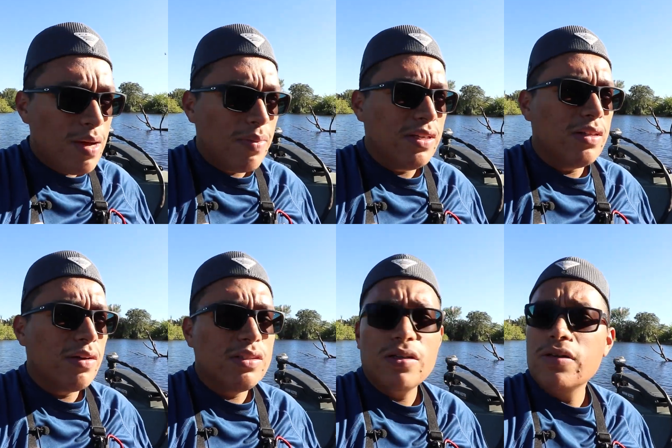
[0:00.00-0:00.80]
But you know
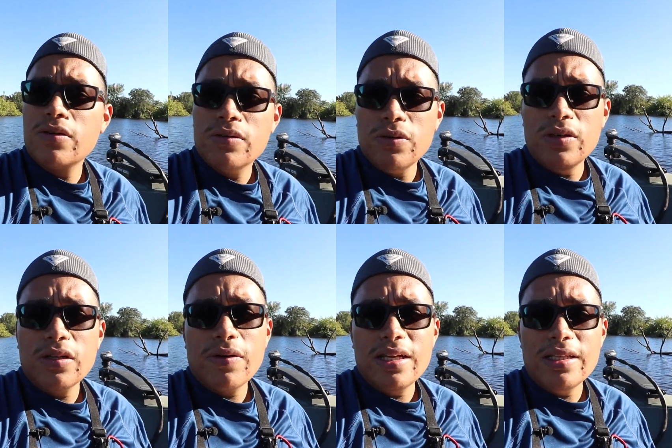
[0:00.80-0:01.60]
it's a, doing
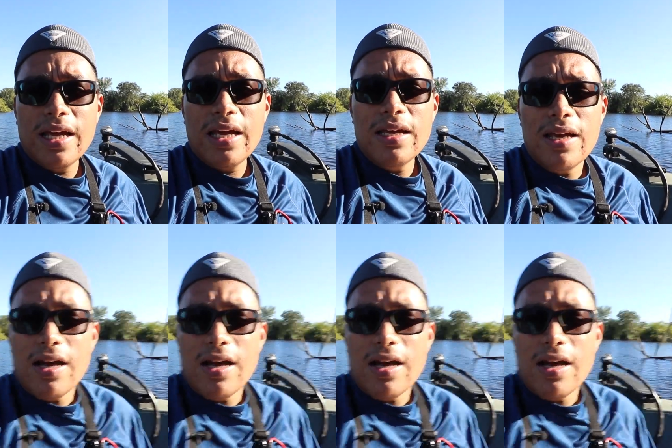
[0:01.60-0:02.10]
a great day.